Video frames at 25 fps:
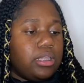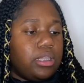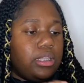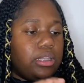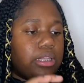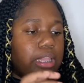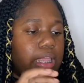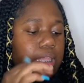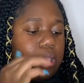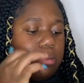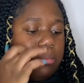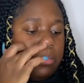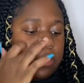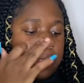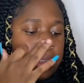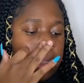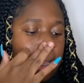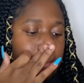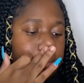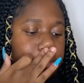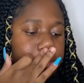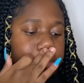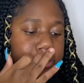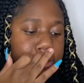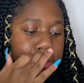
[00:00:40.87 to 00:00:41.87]
like give me
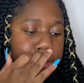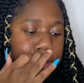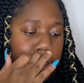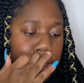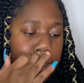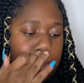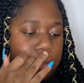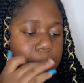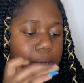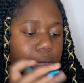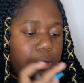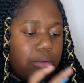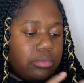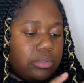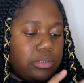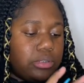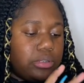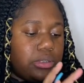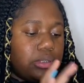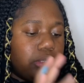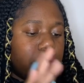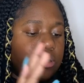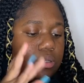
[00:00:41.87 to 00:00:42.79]
topics to talk about.